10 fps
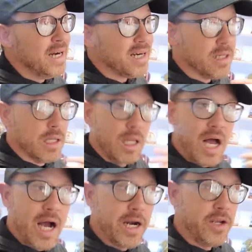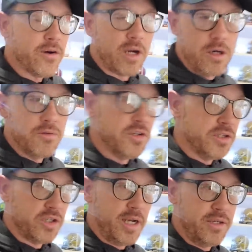A lot of your coaching
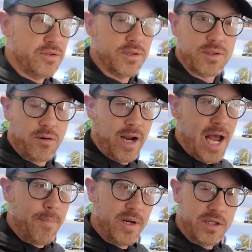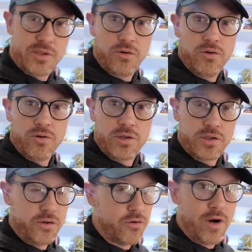changes are happening sooner and
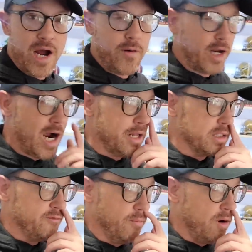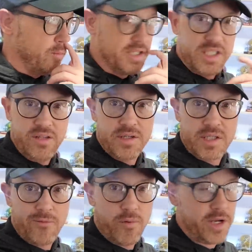sooner now in college football. We see this
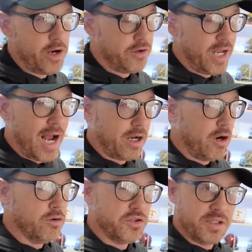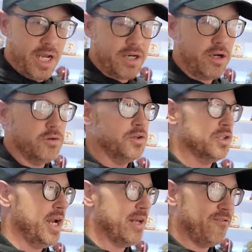every year. You got coaches, head coaches
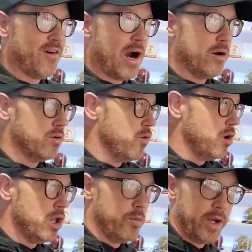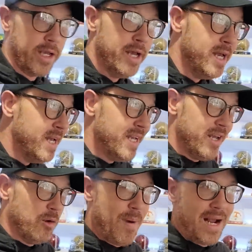getting fired, going all the way you
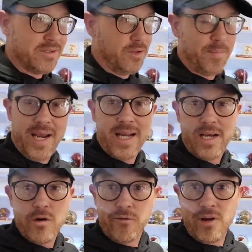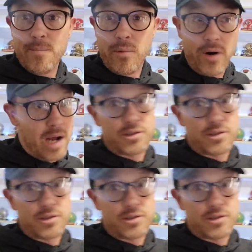know, back to the beginning of November now.